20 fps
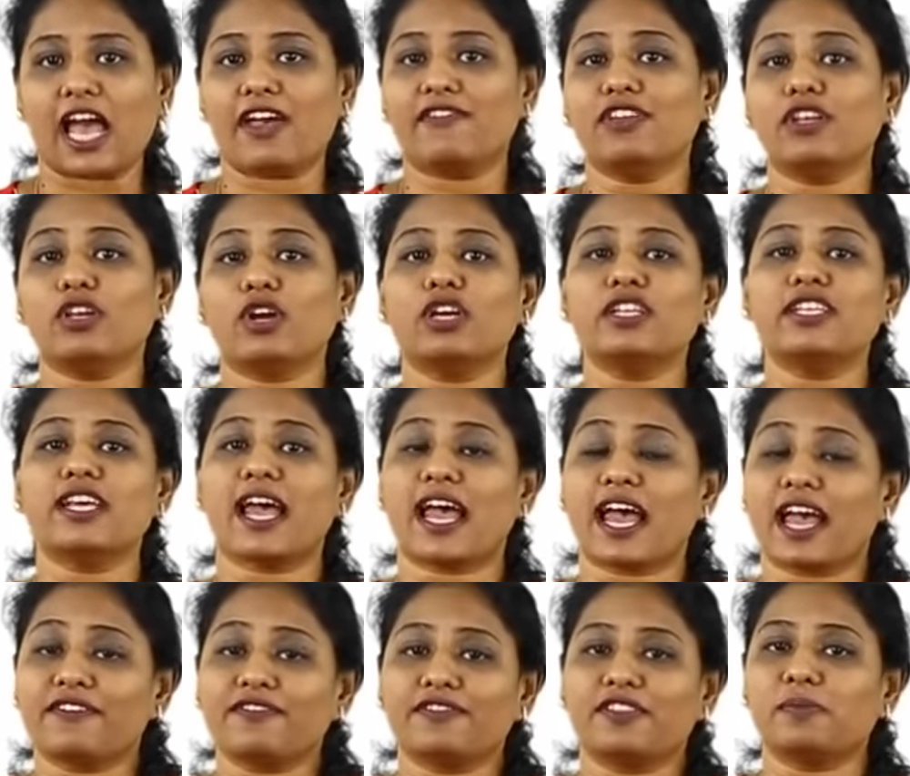I will not
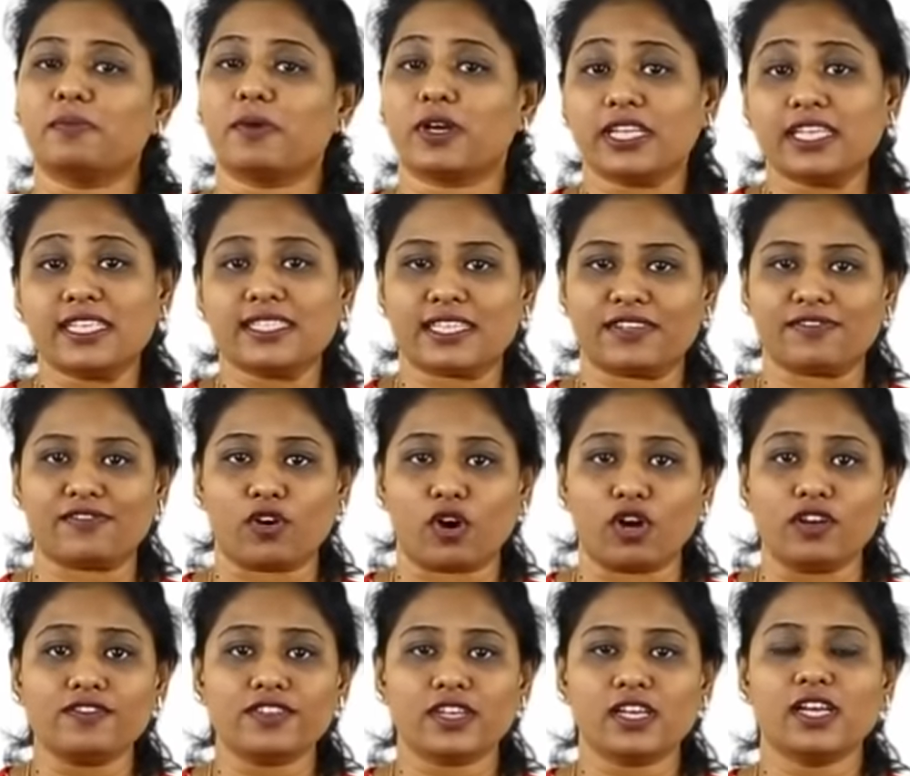have the monies
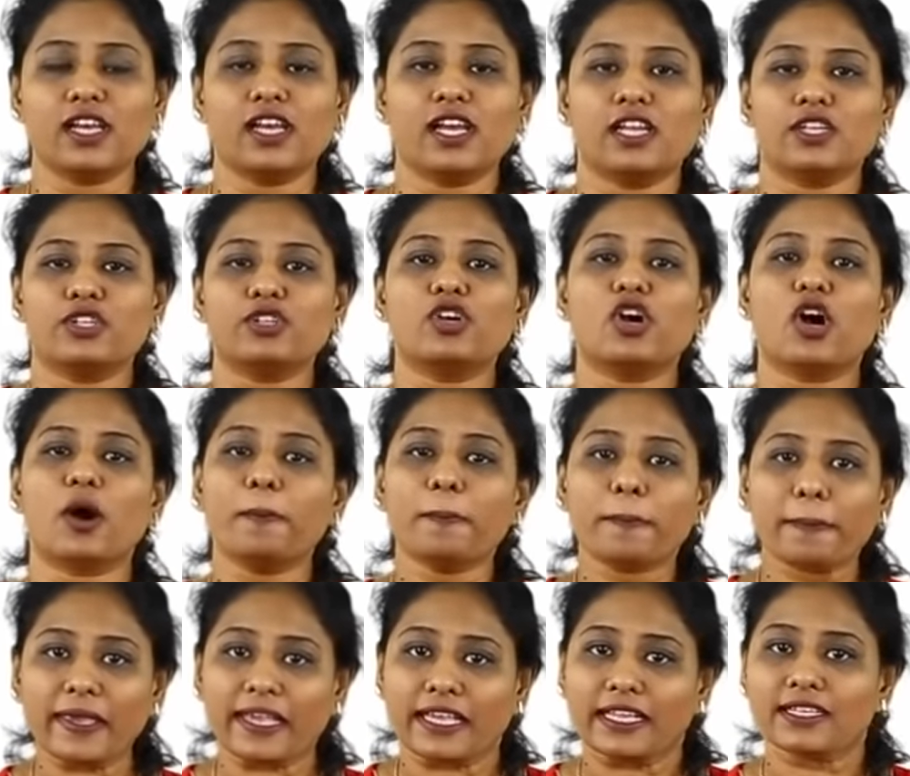involved to
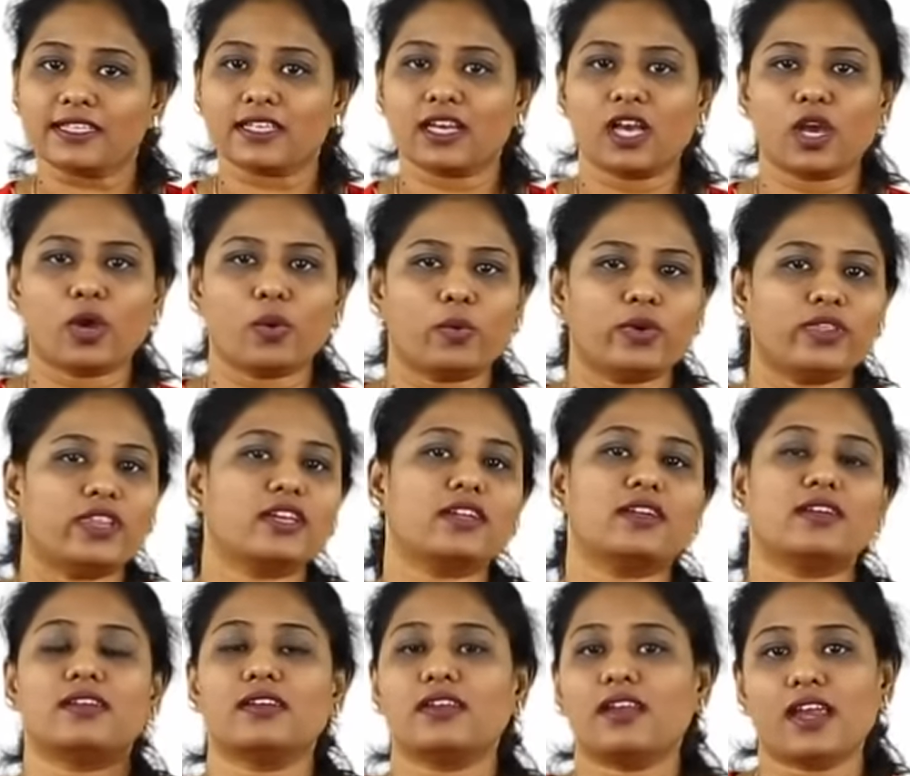compete with
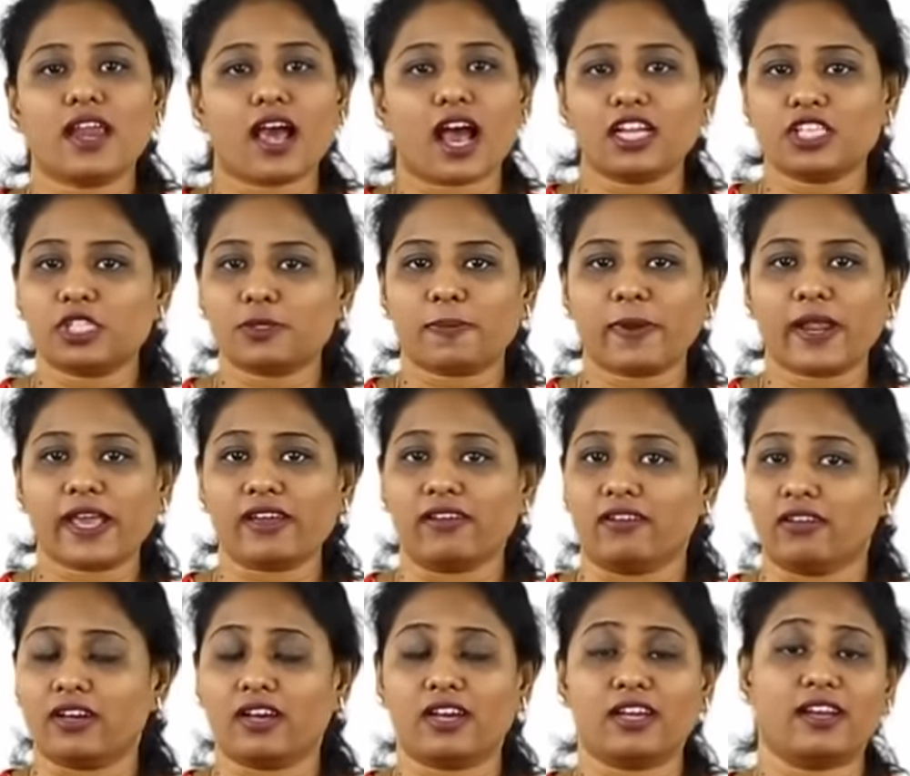a large
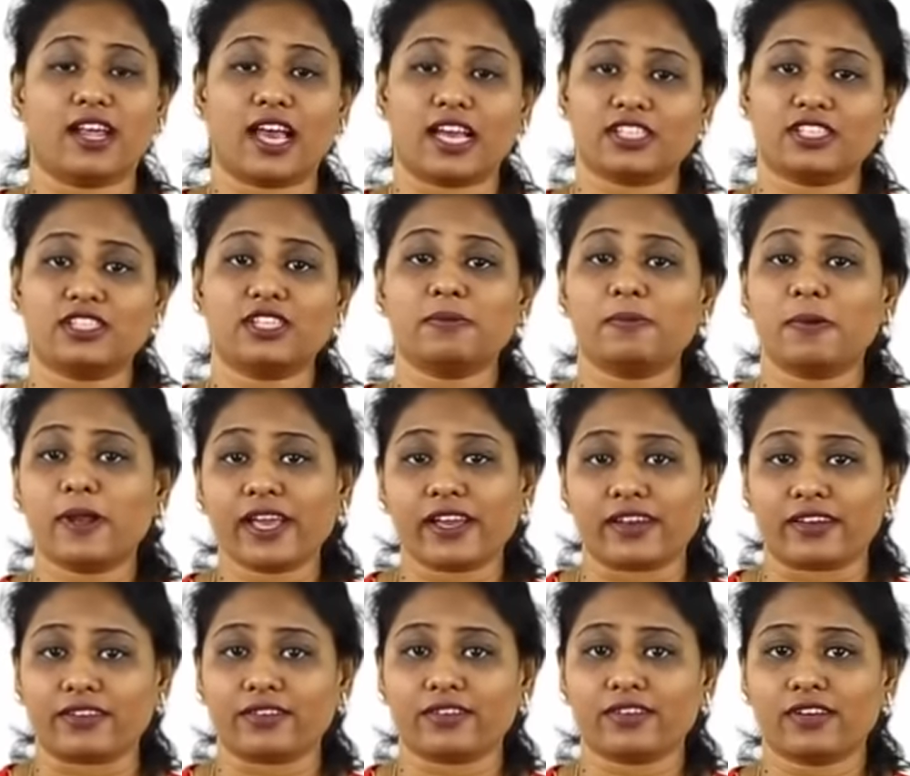player, a national
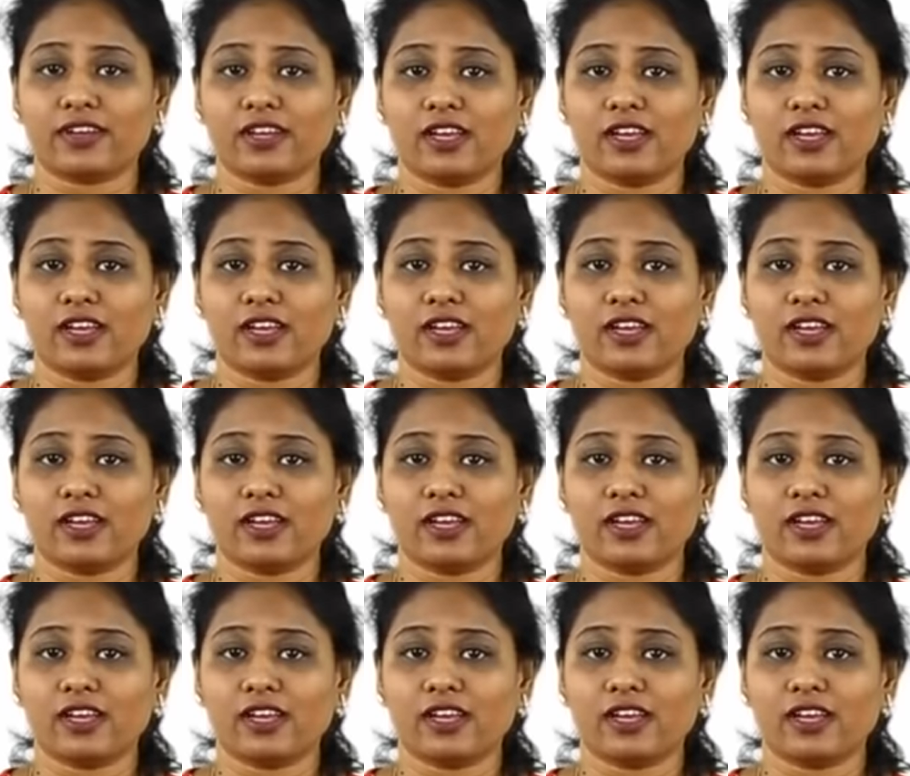player.